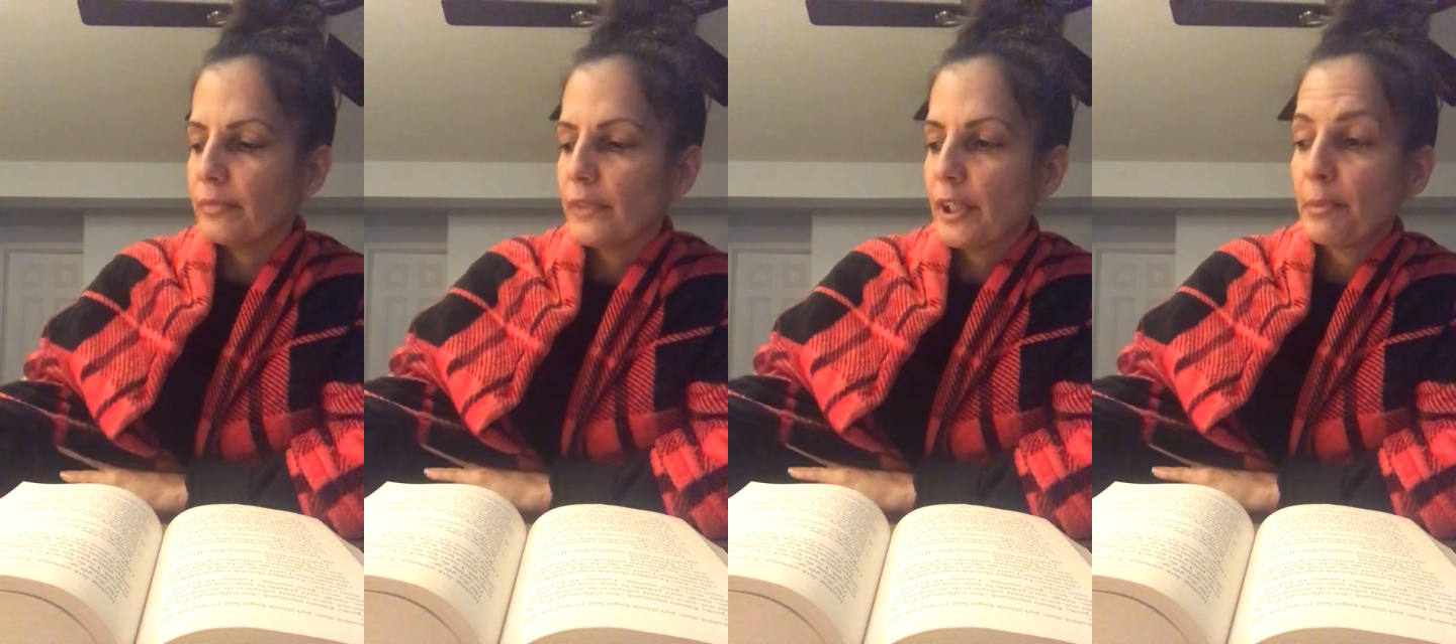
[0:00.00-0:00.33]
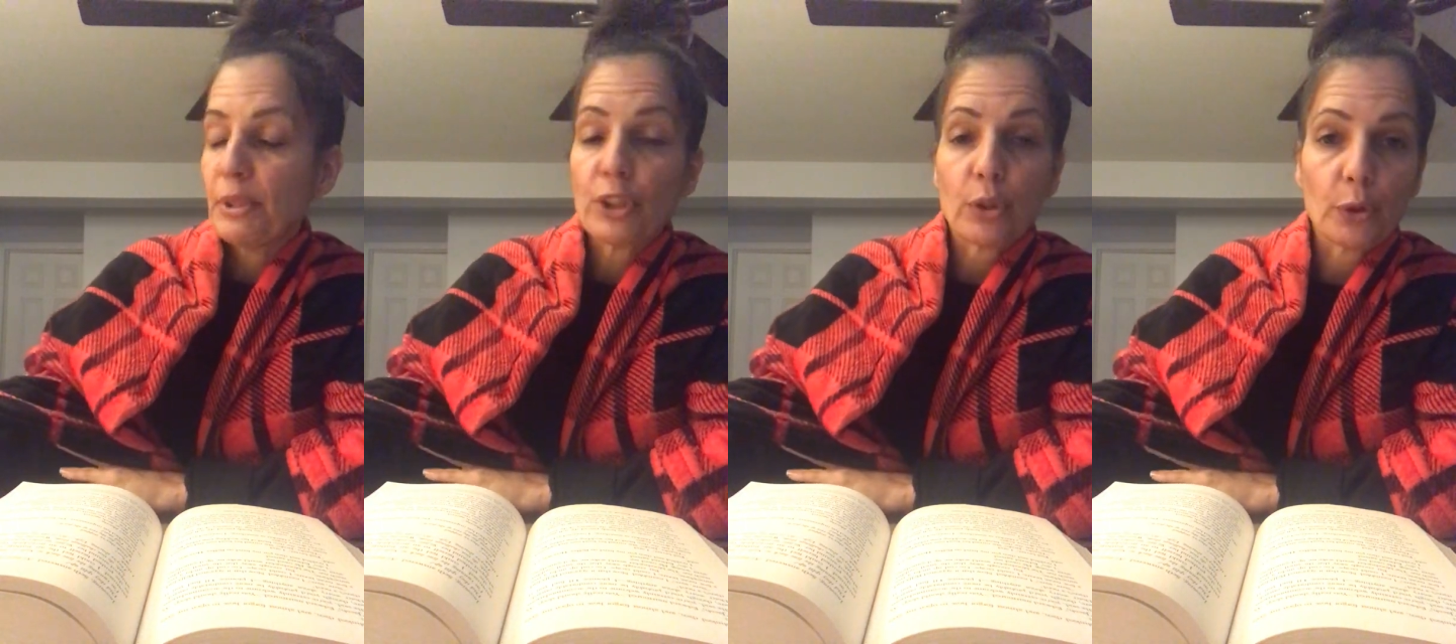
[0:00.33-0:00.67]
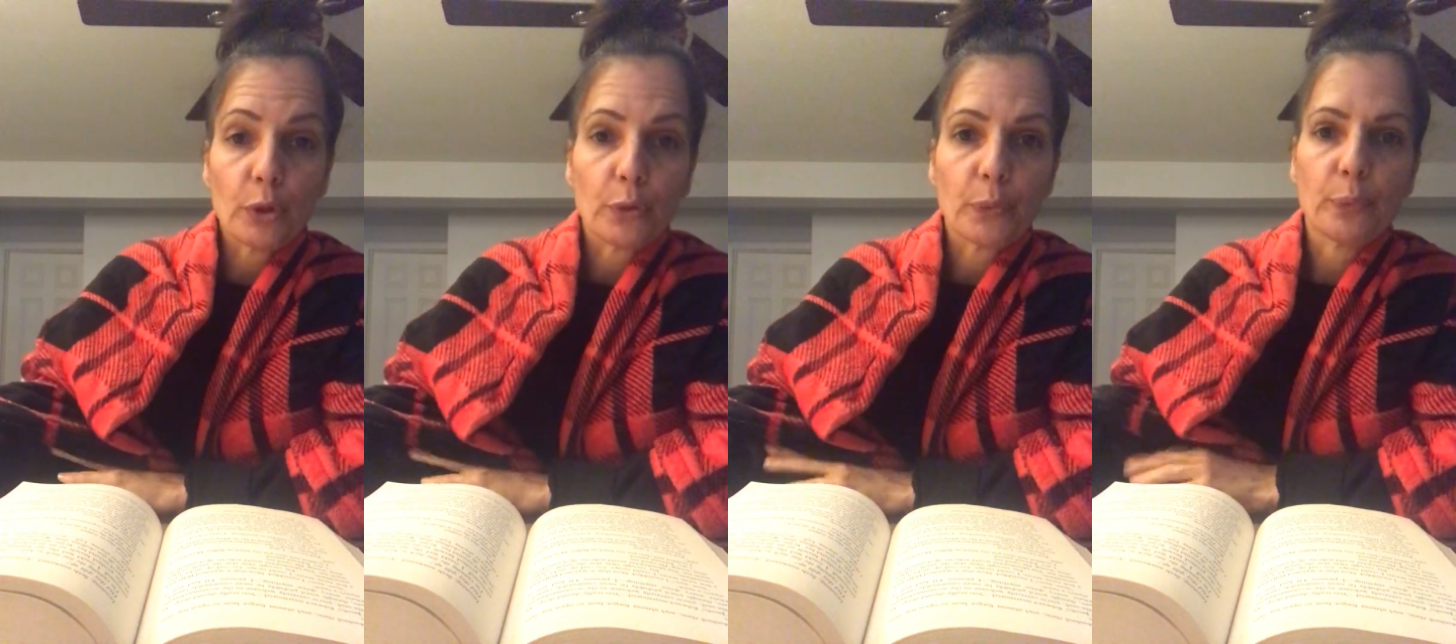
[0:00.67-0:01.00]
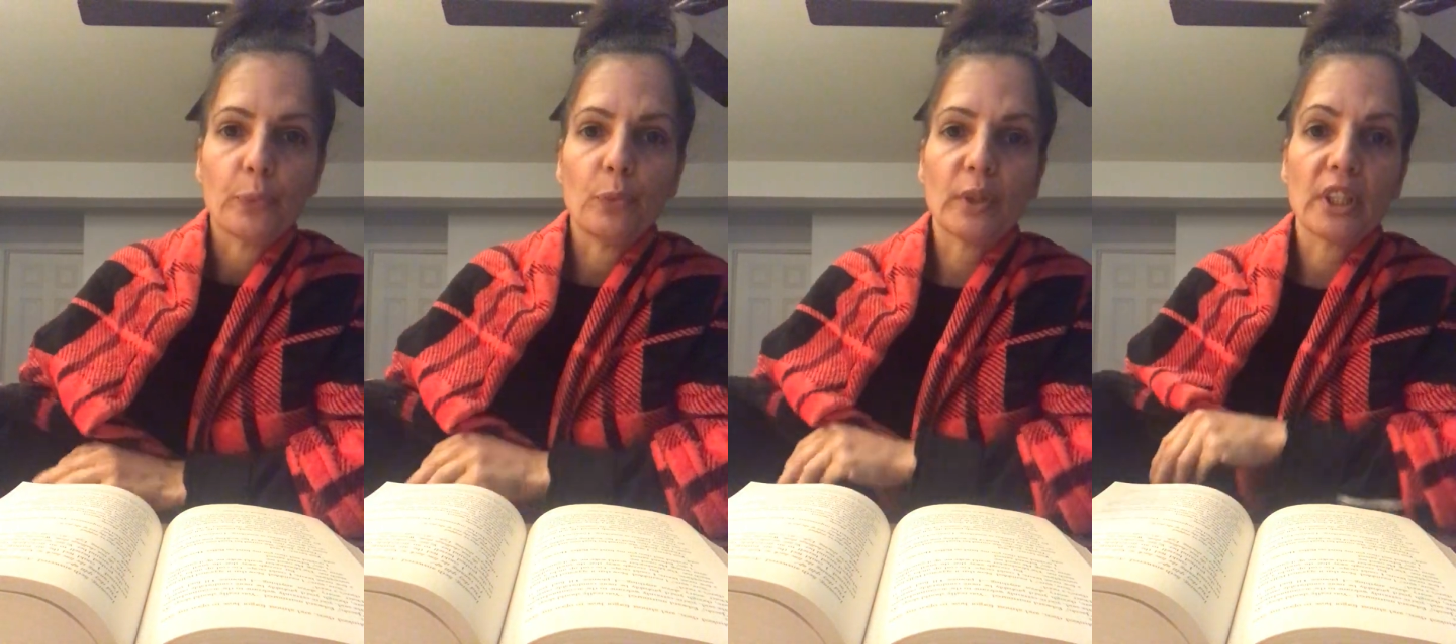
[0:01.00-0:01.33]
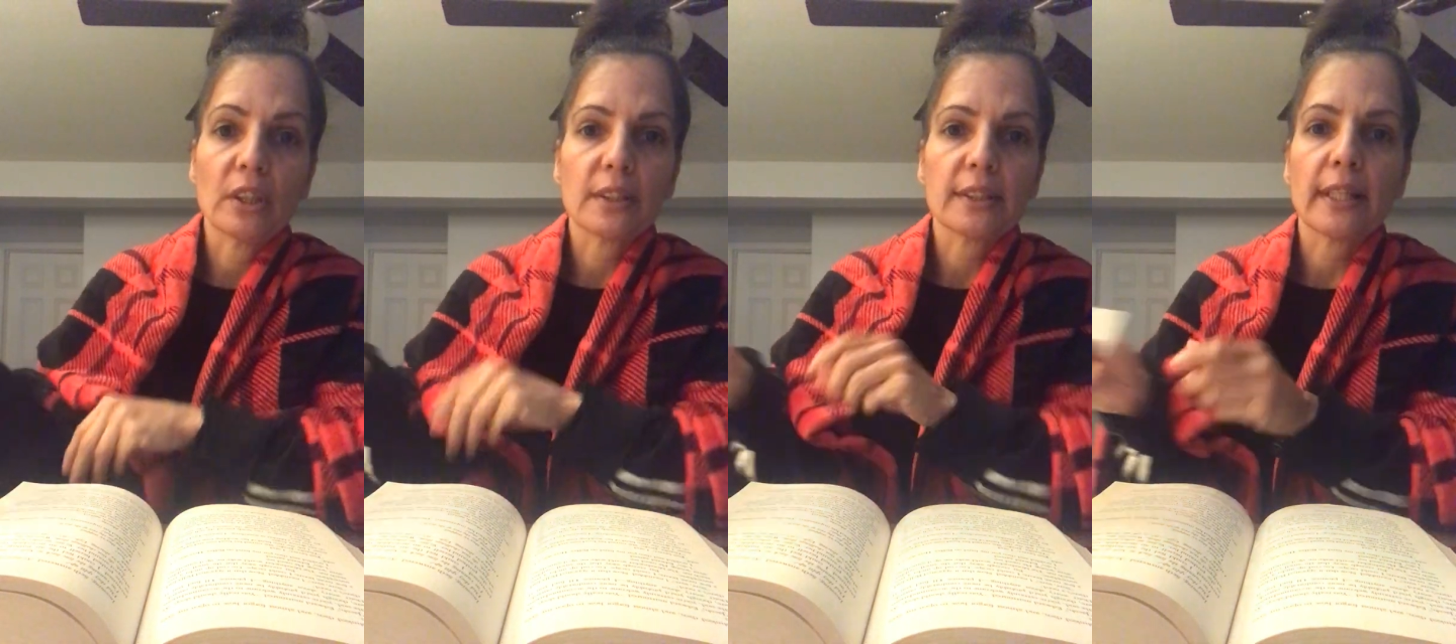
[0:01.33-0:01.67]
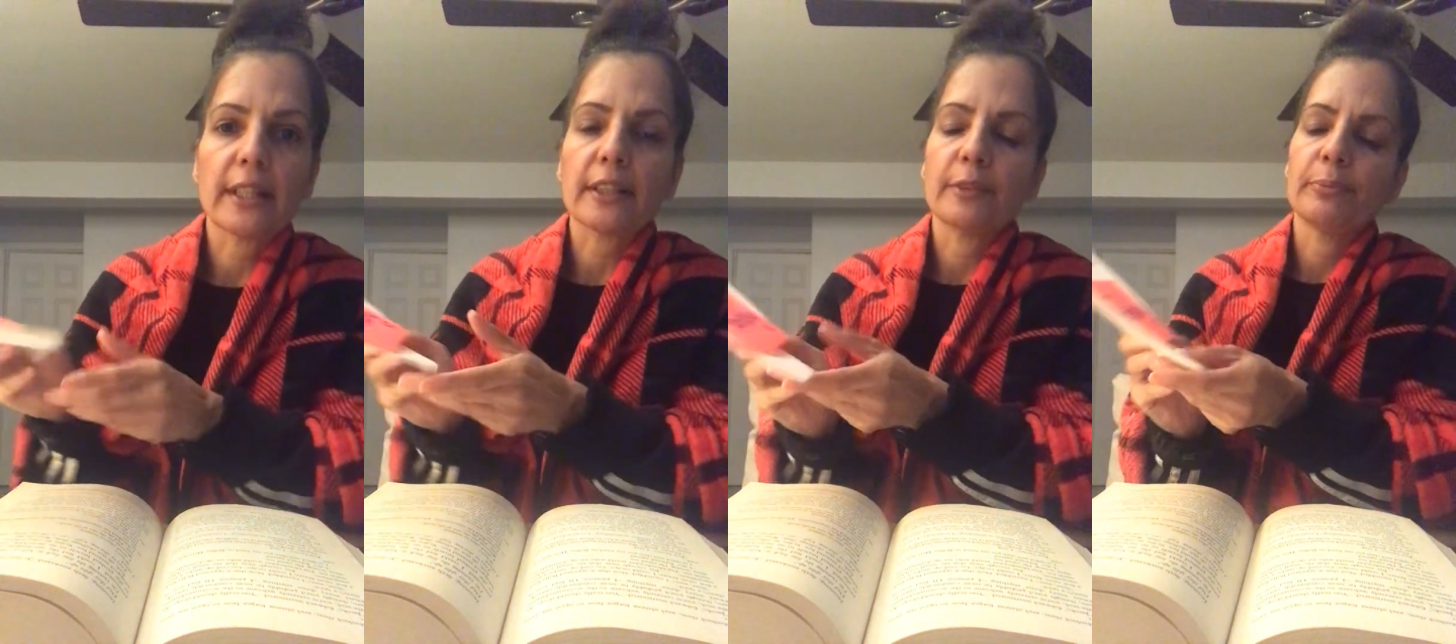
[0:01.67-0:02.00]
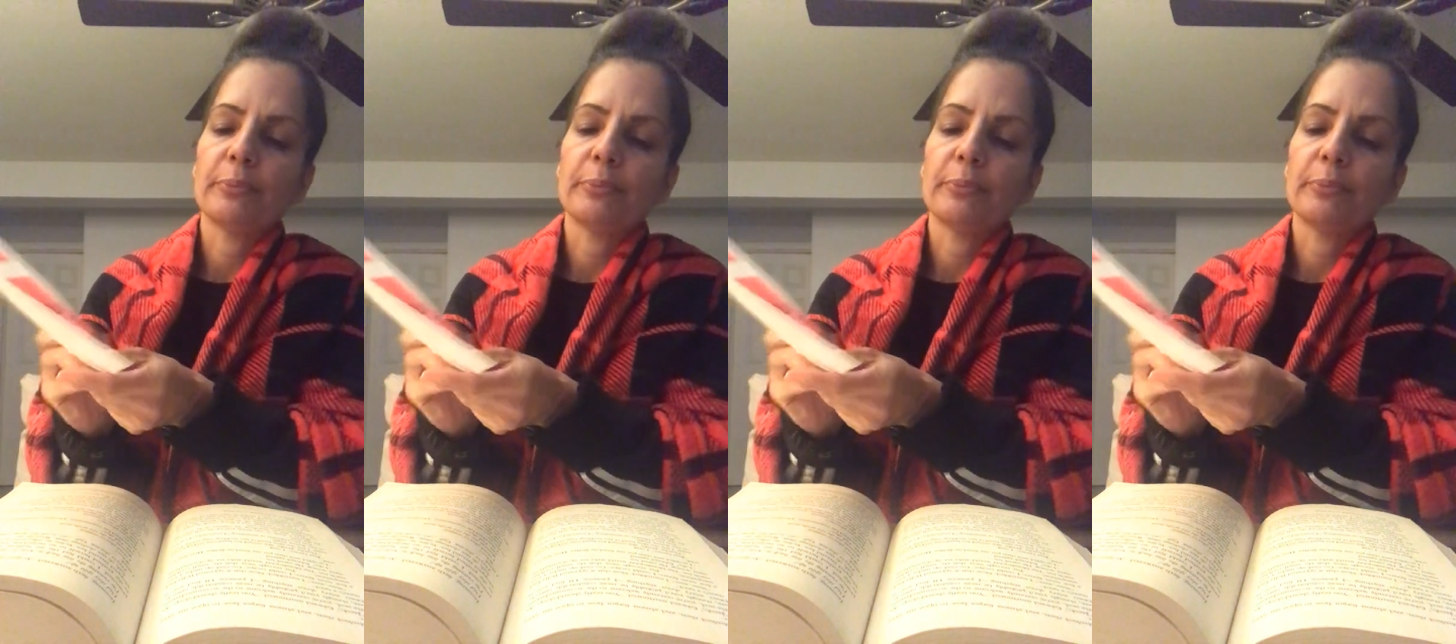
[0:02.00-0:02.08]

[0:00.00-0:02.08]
Let me show you what it looks like.